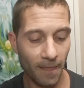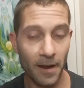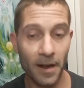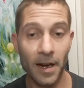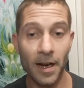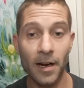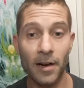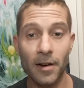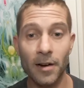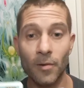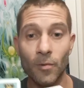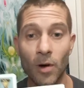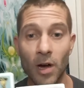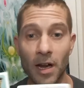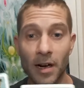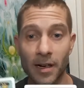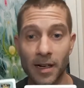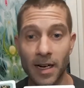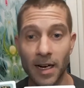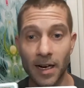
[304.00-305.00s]
an air and a
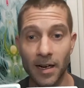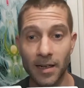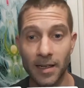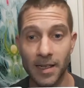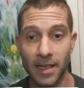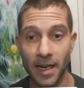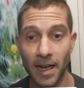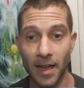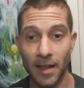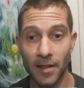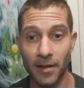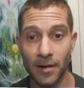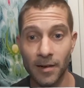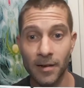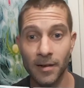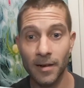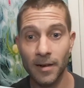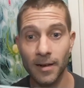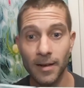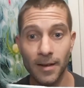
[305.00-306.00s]
water card together,
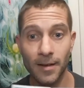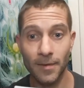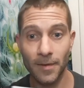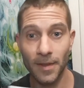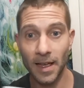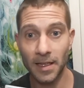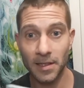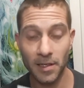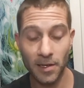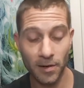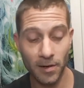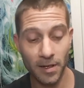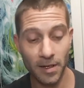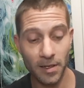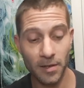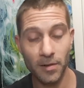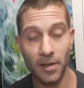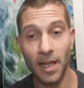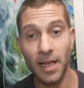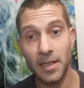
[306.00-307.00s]
that's going to
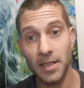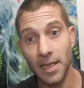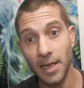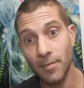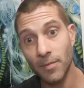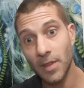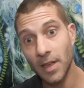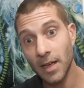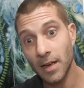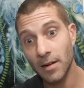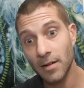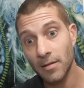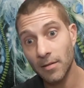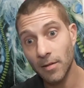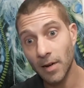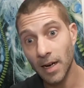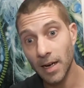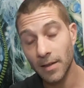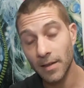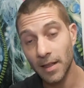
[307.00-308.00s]
do that same thing,
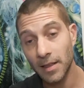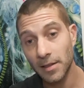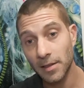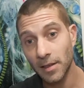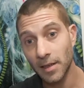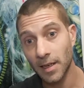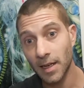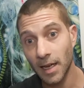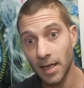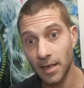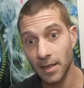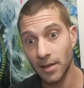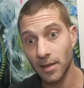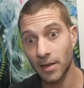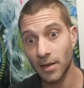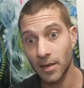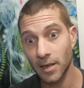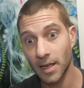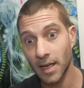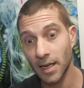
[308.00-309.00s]
right? That's going to they're
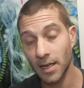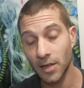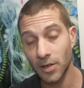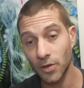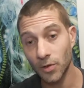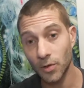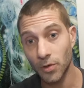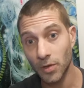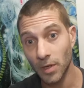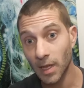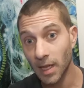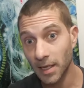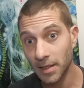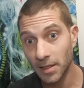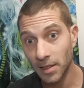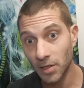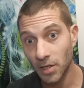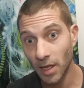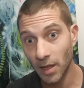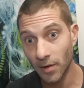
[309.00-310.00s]
going to kind of neutralize
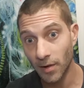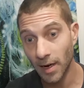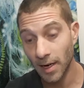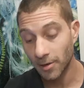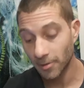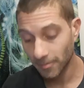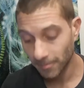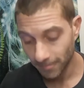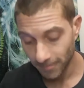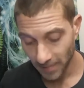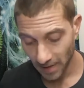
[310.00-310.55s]
each other out.